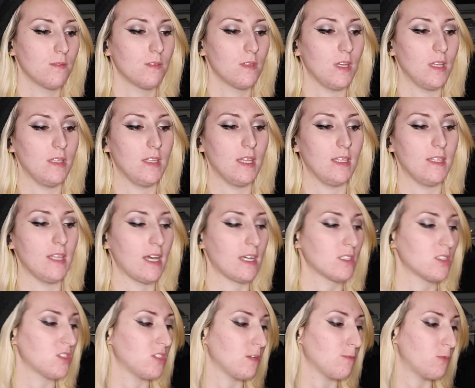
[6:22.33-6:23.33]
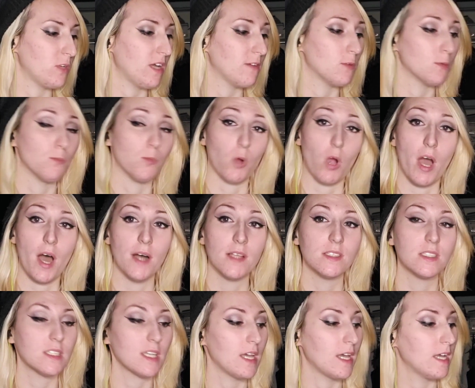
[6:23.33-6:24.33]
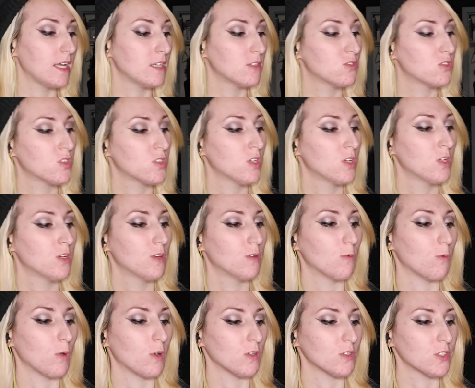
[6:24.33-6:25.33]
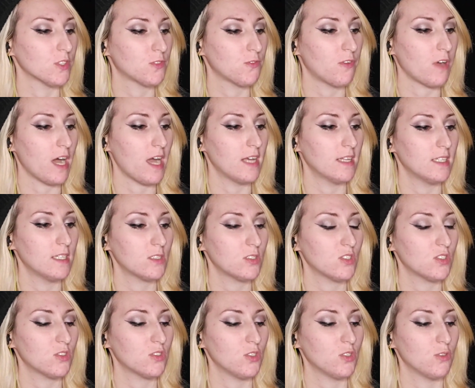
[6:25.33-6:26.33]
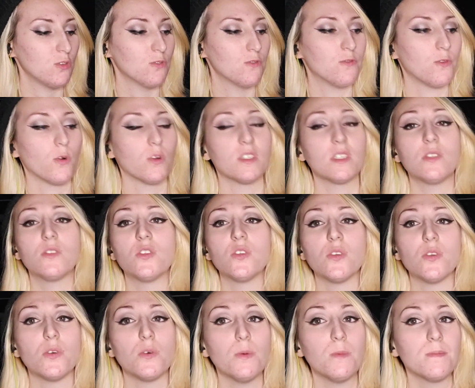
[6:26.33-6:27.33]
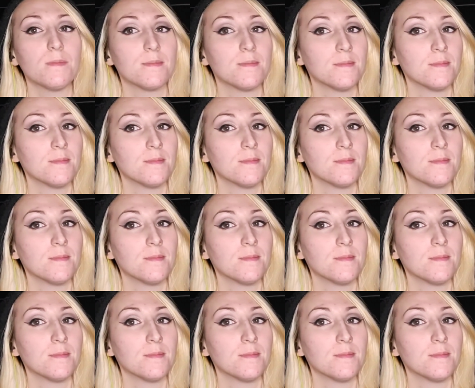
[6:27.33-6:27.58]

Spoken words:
And then next up we have a Bronze Age, World's Finest 242.